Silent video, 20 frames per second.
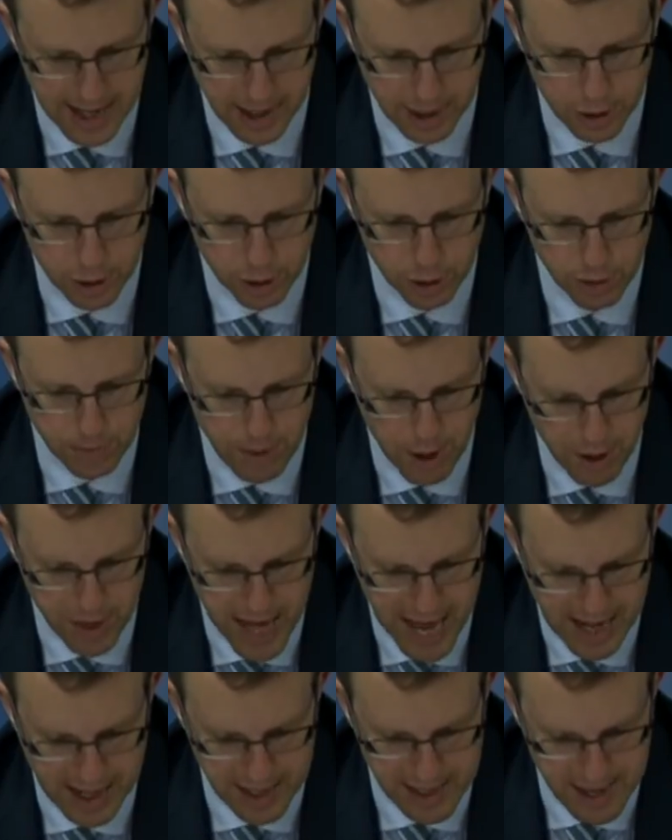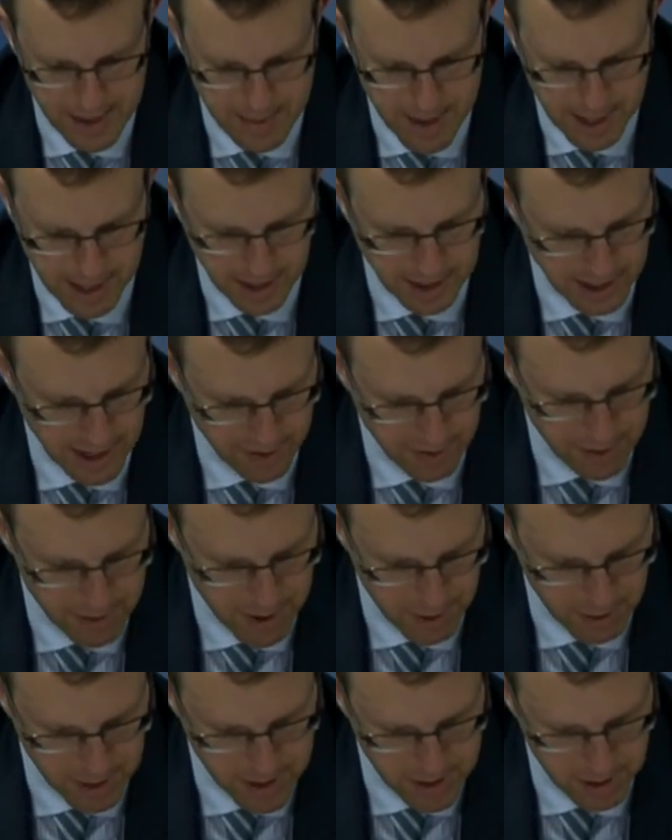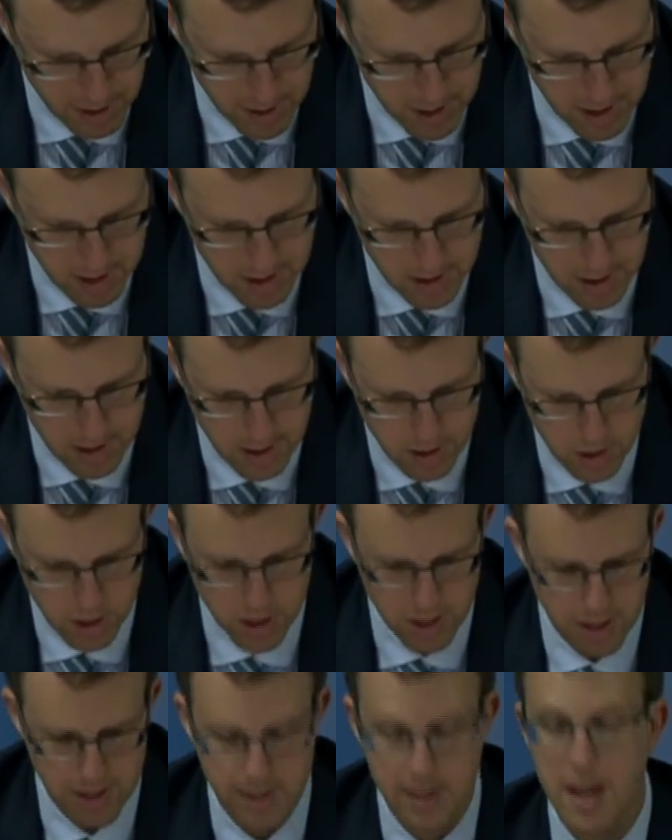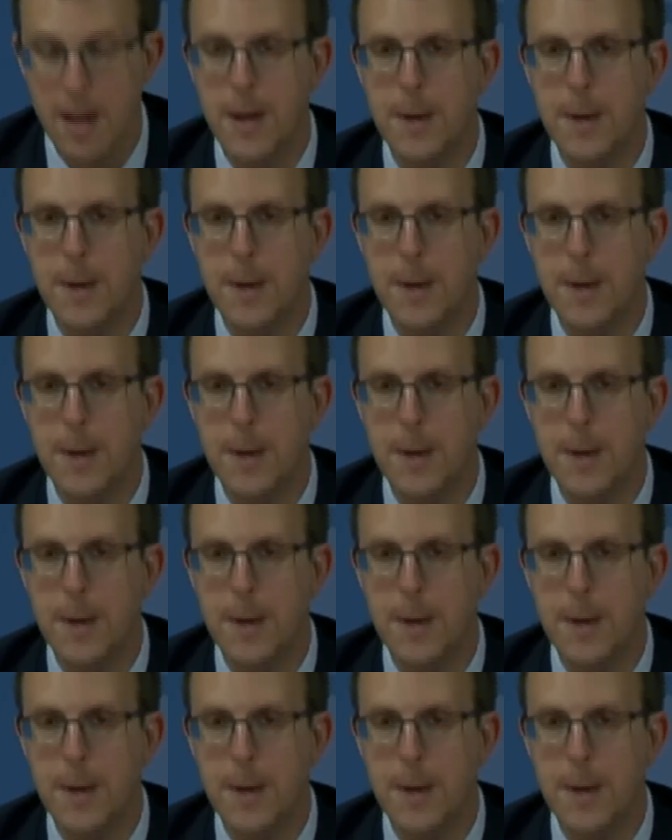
include both academic and government research institutions.